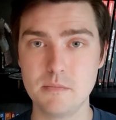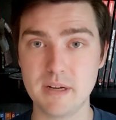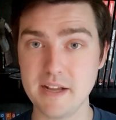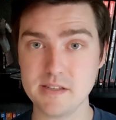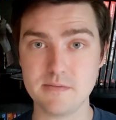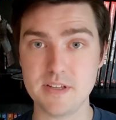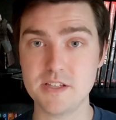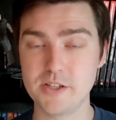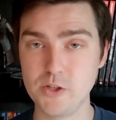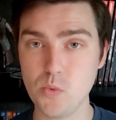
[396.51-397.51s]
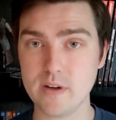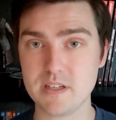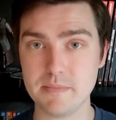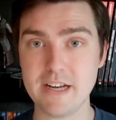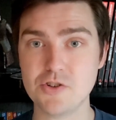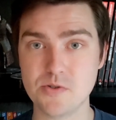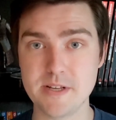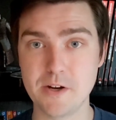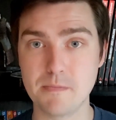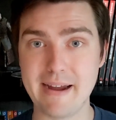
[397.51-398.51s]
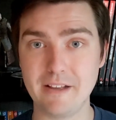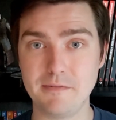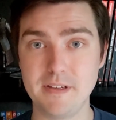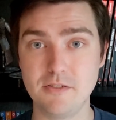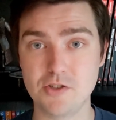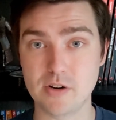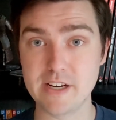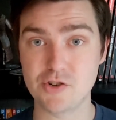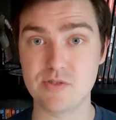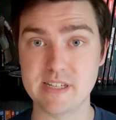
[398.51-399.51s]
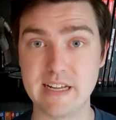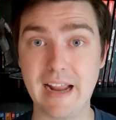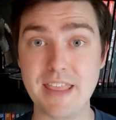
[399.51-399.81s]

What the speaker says: Because of this, you want to make sure that your battlefields are interesting,